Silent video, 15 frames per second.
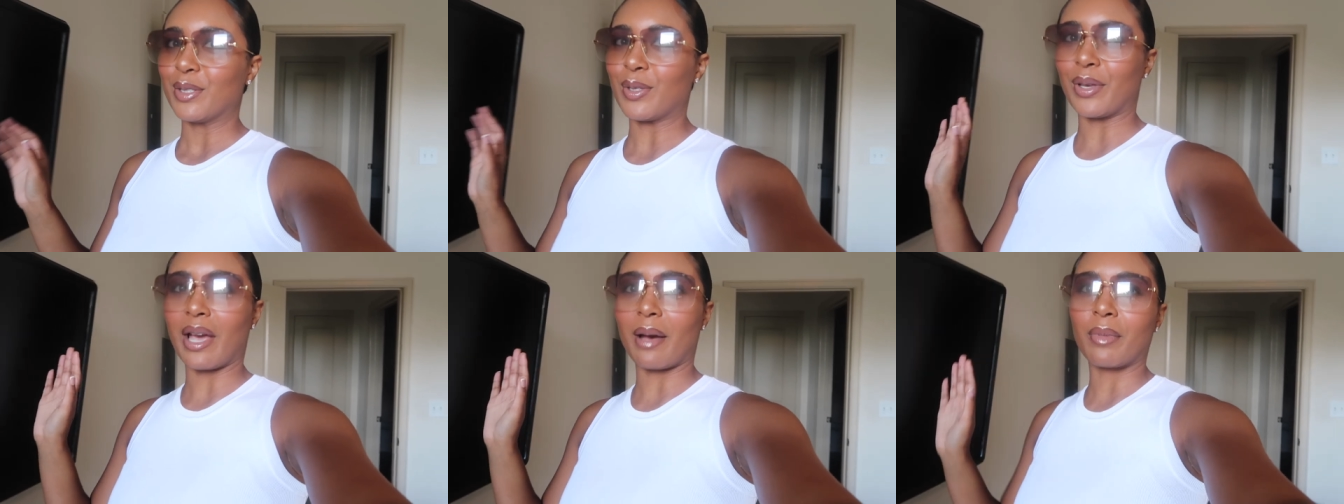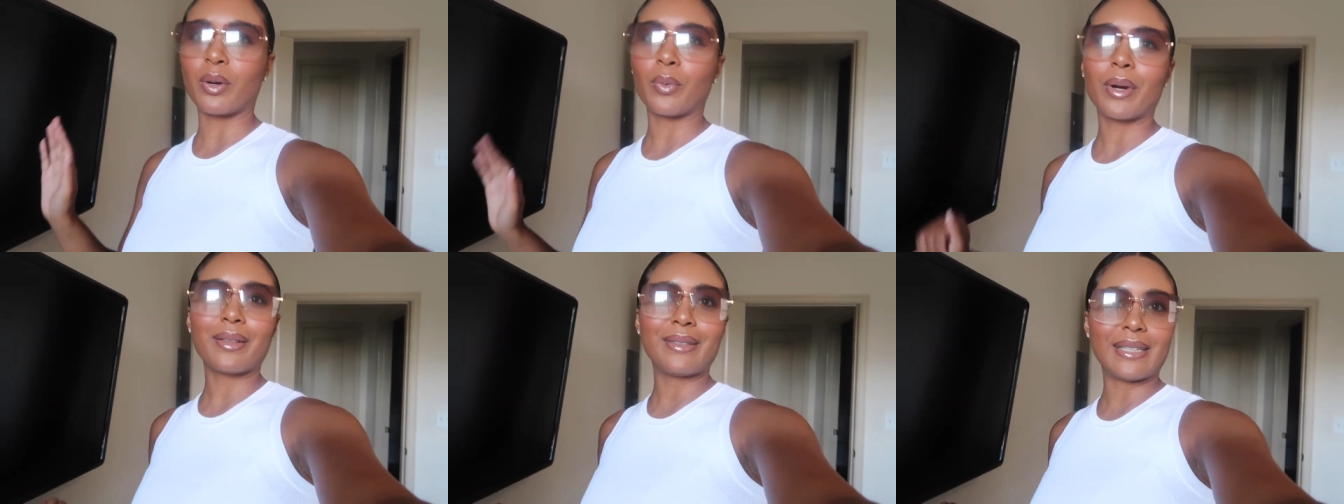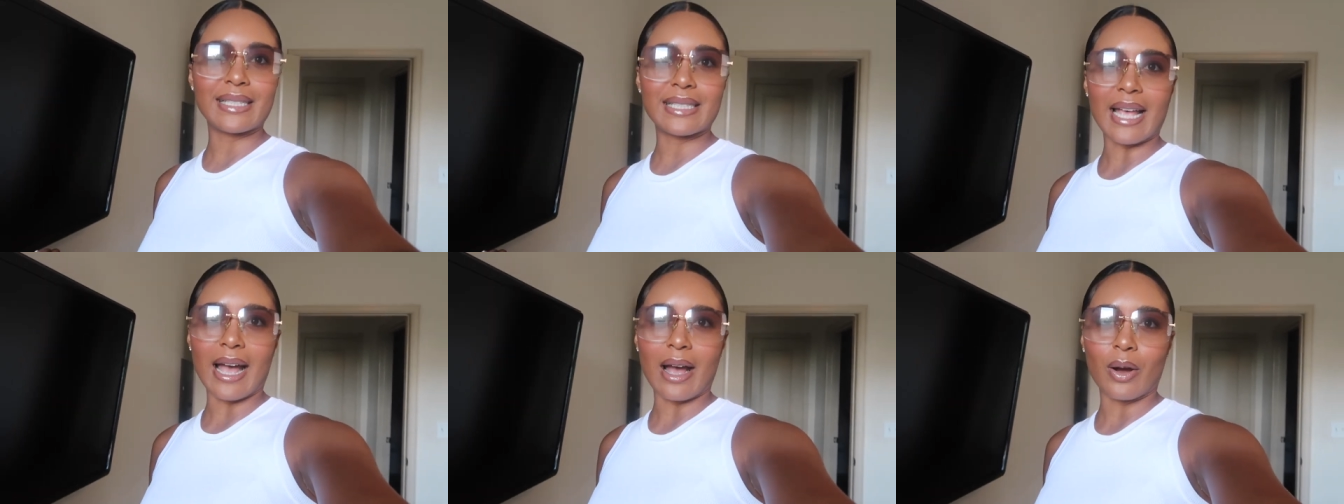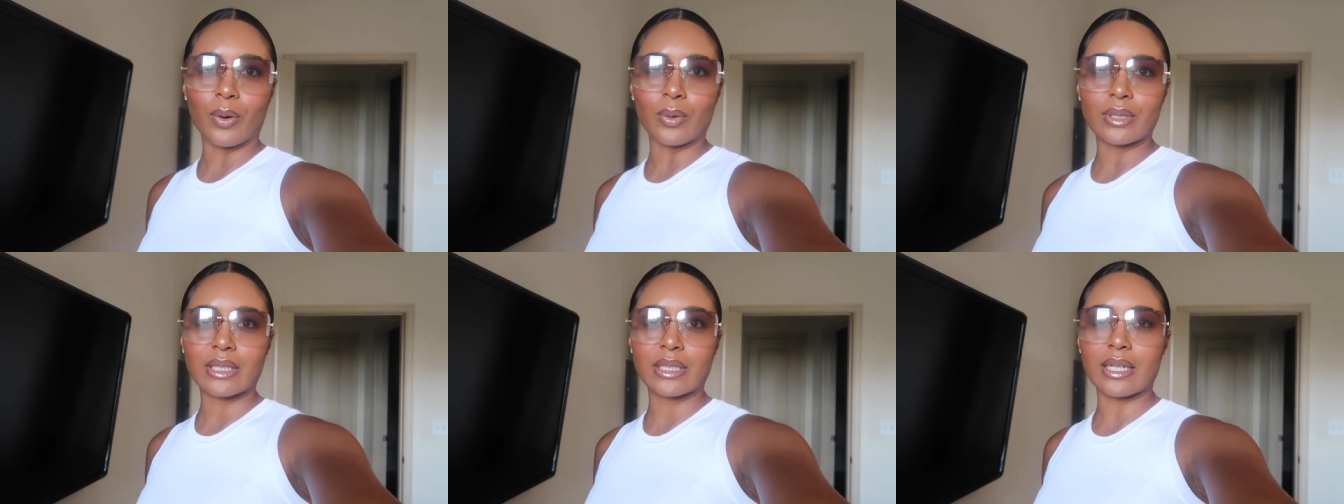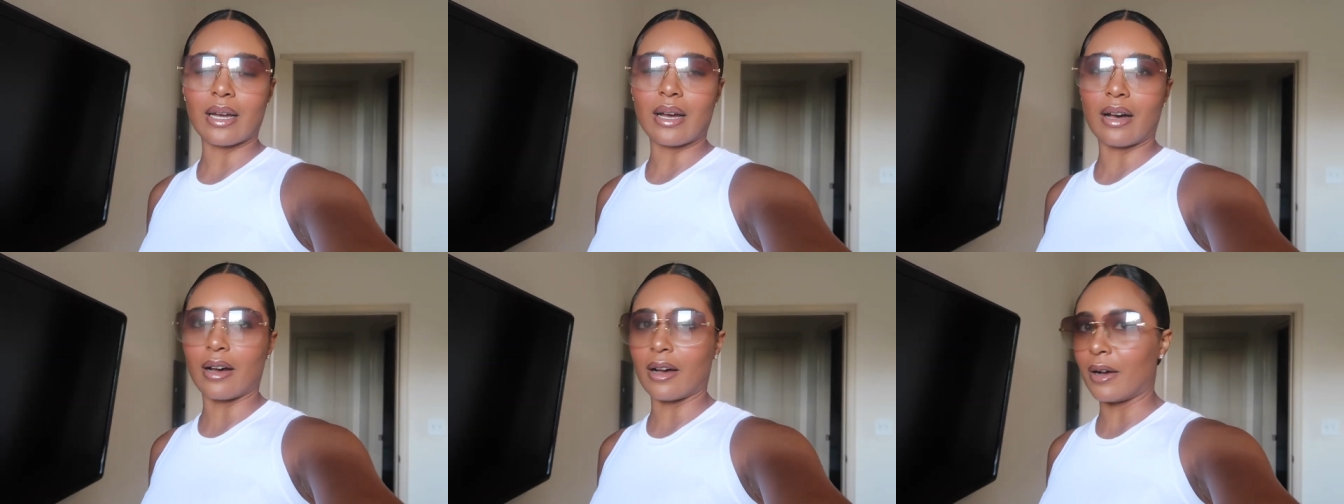So yeah, I'm gonna wear these out.
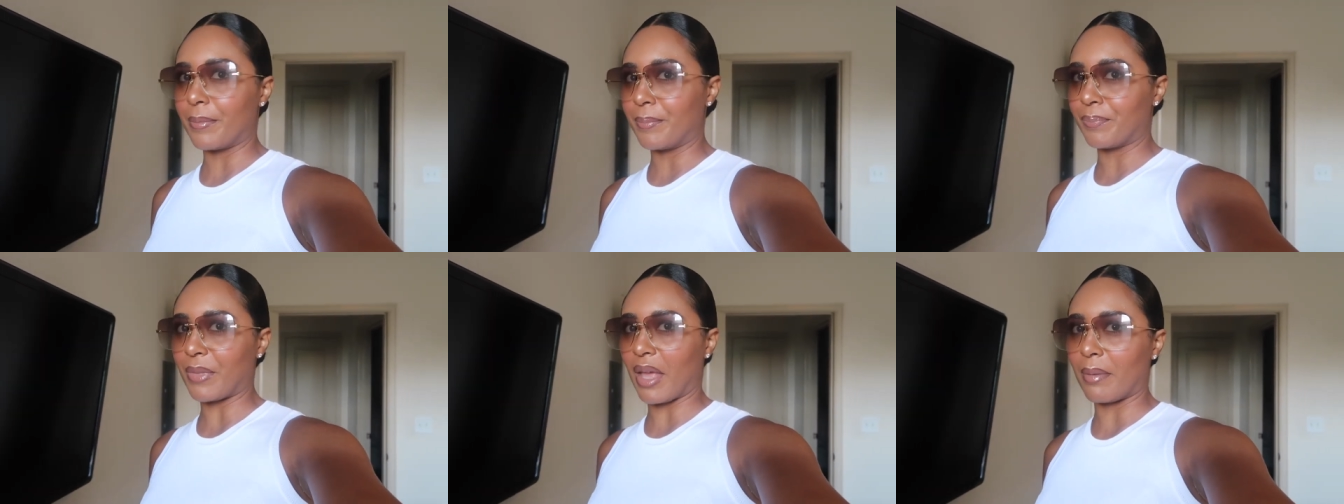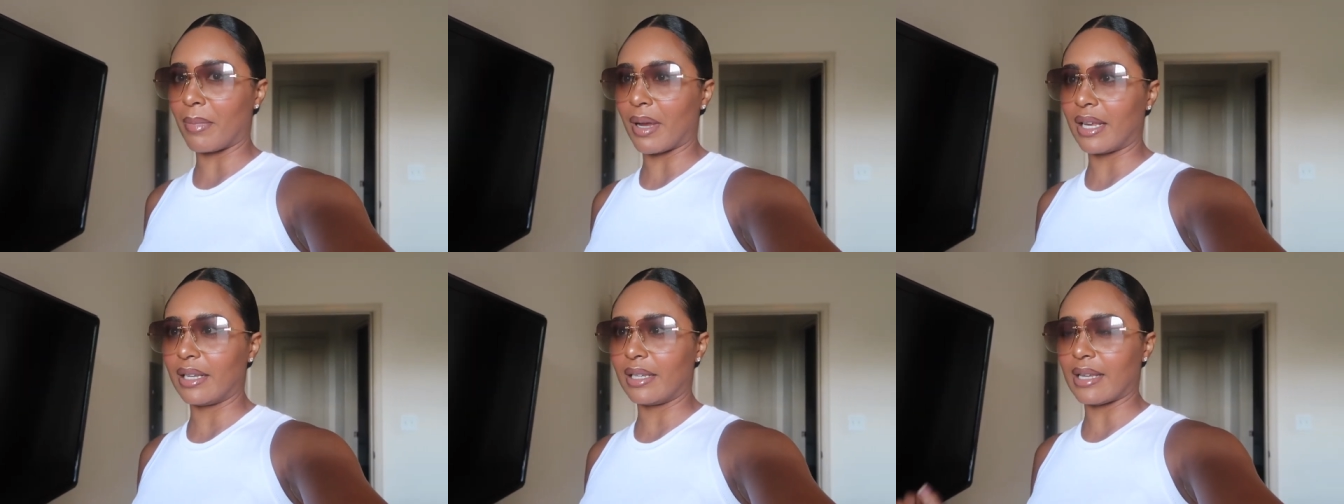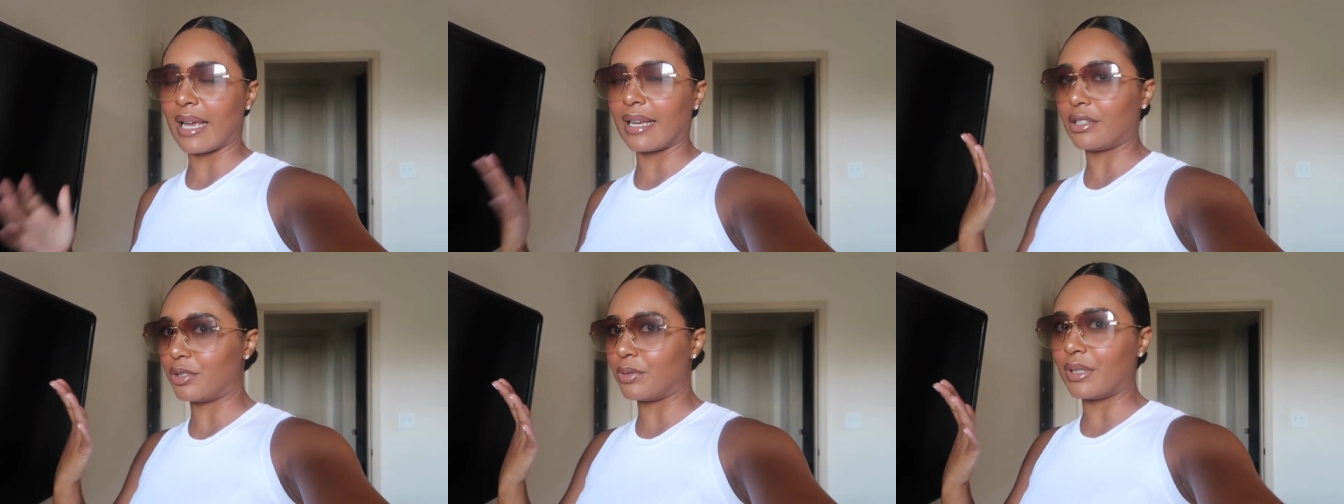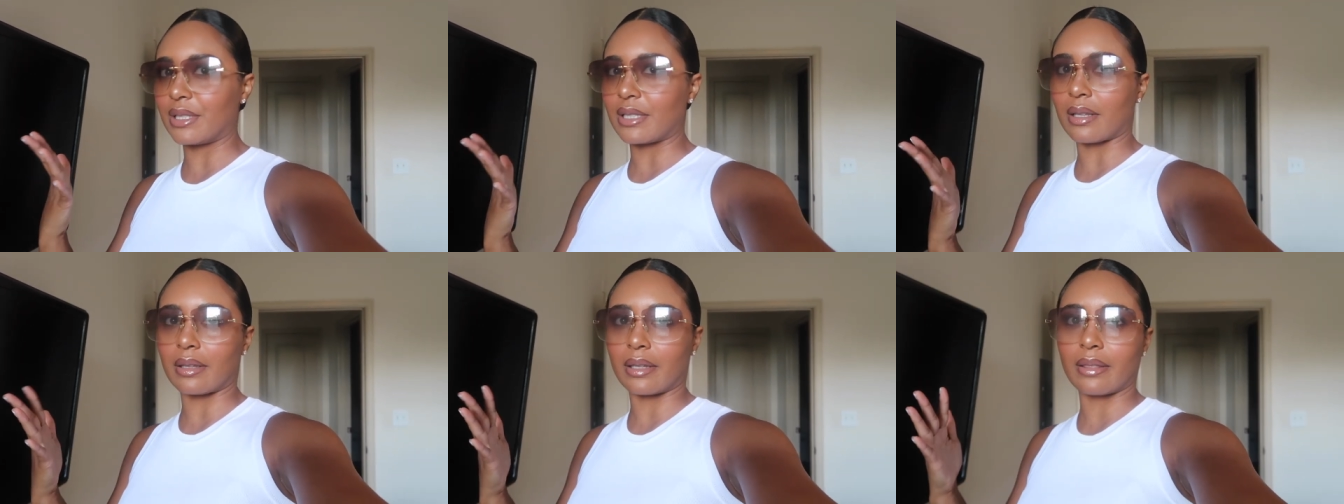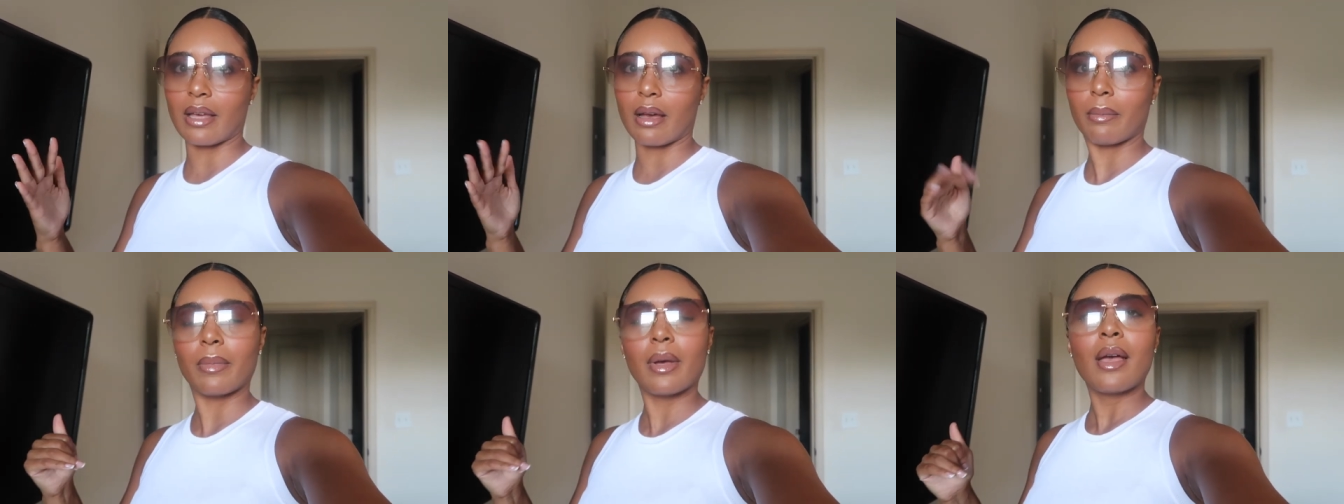Um, I might, I do need to clean
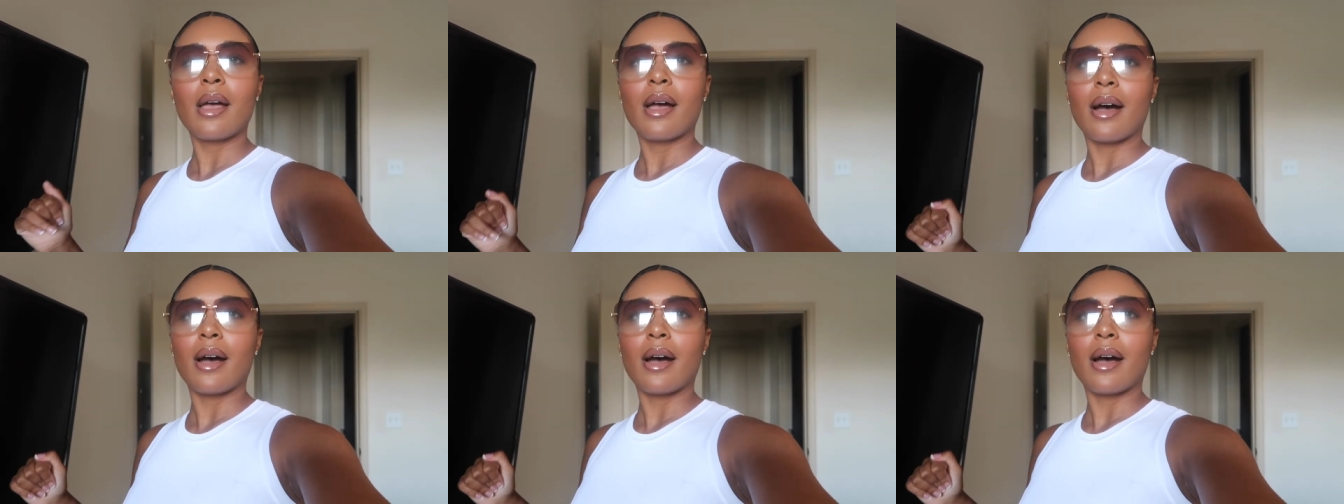them.